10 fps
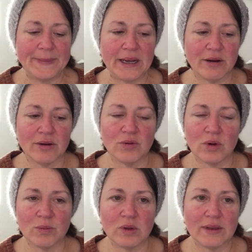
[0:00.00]

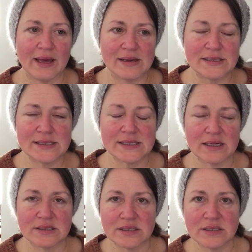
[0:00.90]
paranormal-esque,
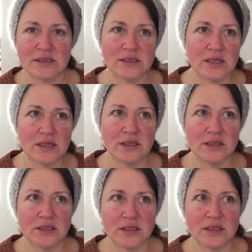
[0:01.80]

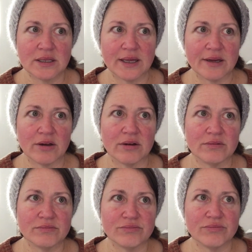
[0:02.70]
like
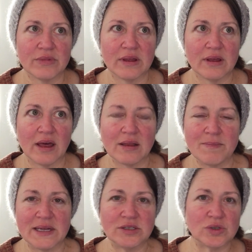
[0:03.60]

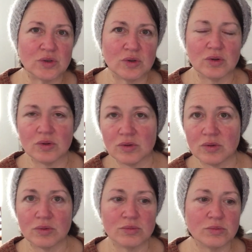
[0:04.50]
elemental
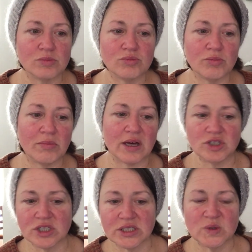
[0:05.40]

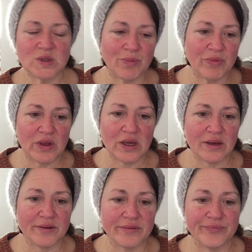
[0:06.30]
magic something.
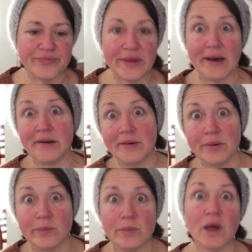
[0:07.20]
I don't know.
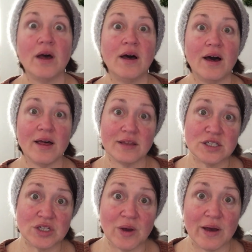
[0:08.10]
I'll
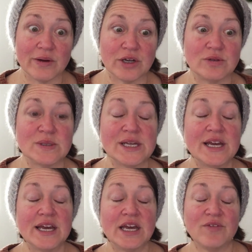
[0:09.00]
let you know how it goes.
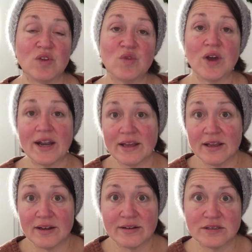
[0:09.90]
If you've read
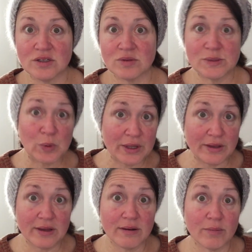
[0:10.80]
it, don't spoil
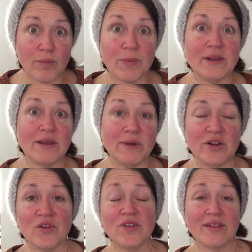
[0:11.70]
it, but let me
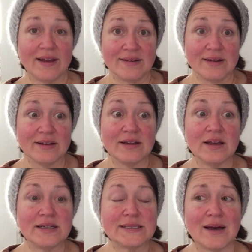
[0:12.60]
know if you liked it.
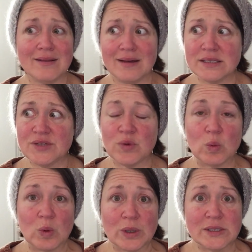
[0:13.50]
It's got lots of
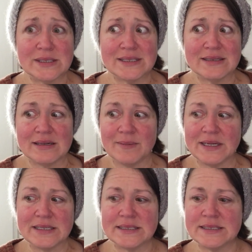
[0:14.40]
awards, and I mean,